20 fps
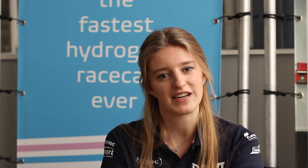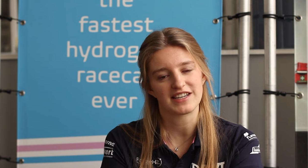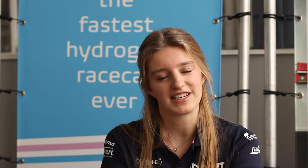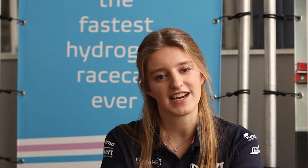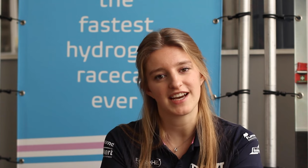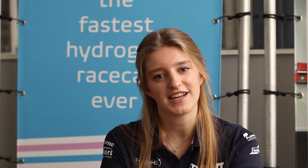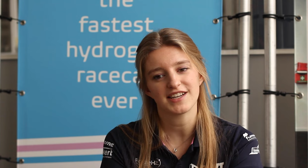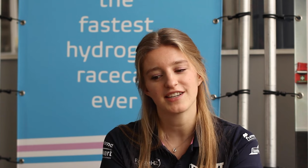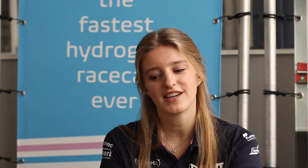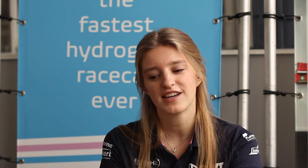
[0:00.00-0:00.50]
my
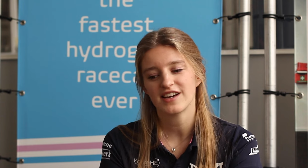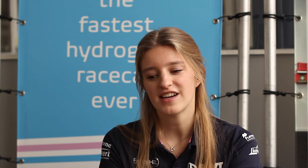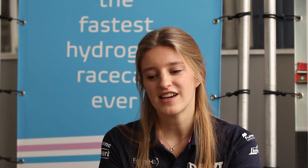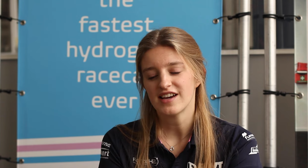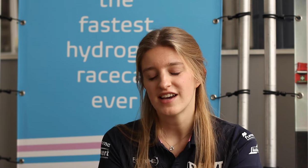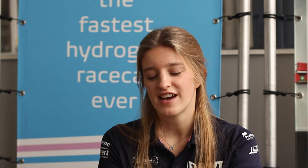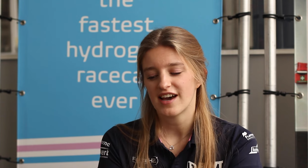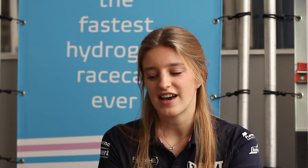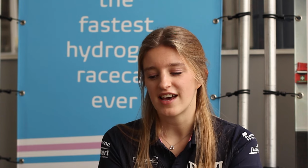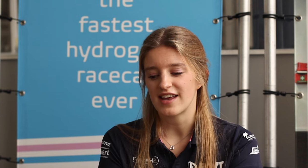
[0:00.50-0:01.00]
dad.
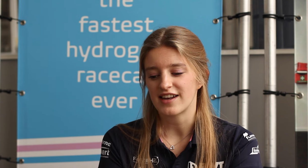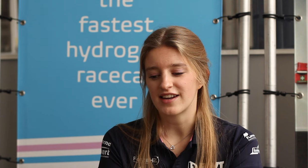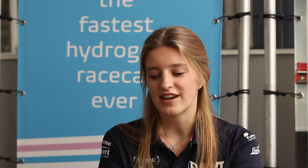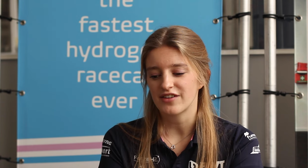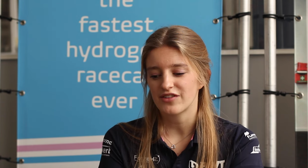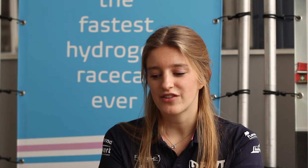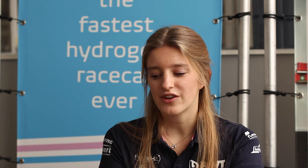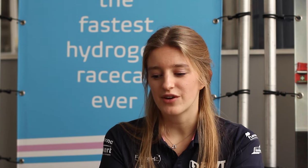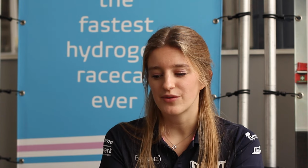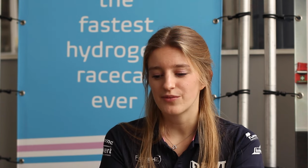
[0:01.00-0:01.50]
And
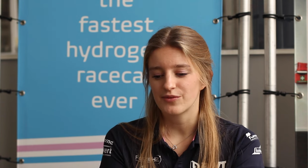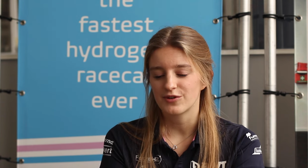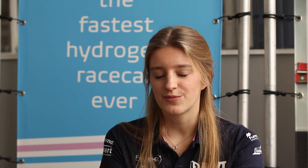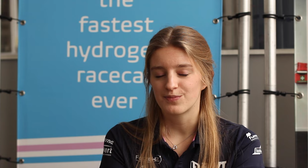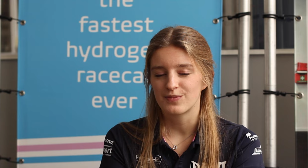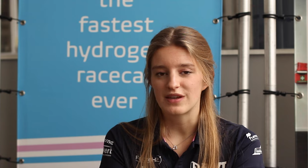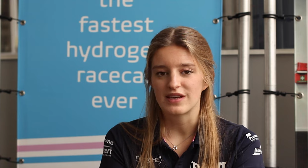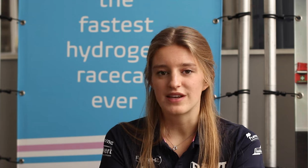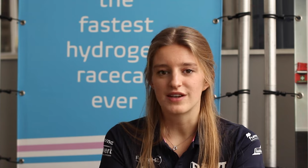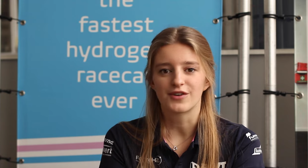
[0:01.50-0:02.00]
I thought it
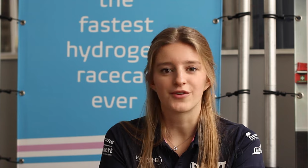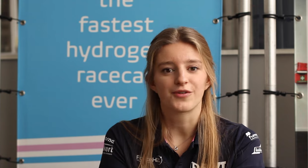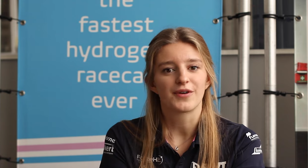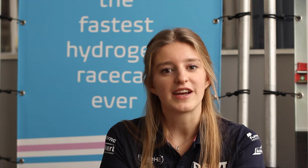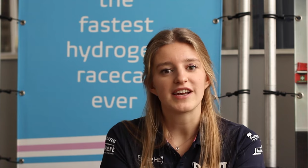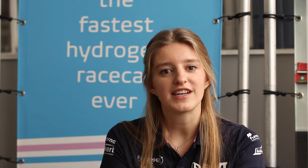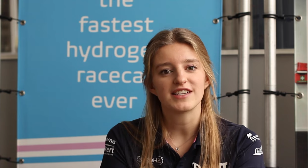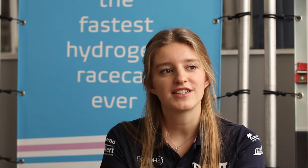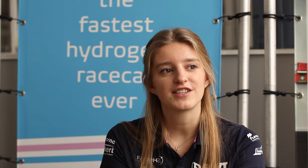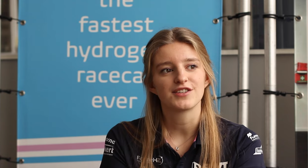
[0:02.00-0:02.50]
would be
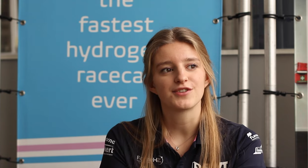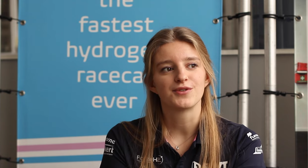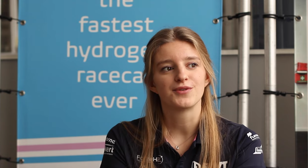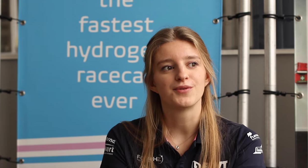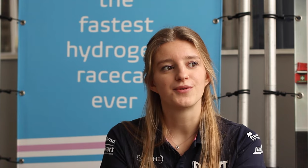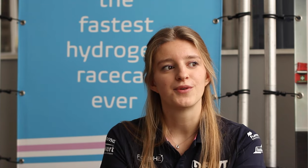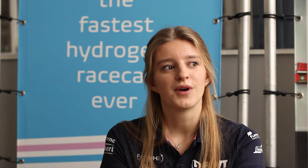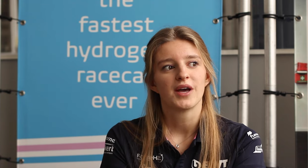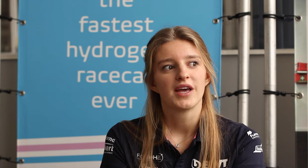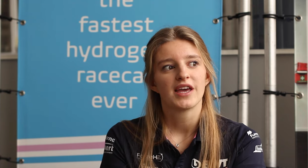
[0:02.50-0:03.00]
great
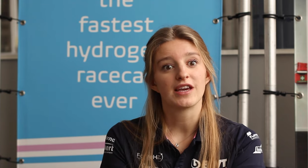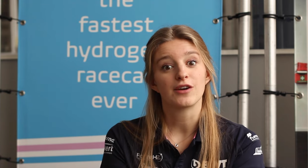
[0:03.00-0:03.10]
to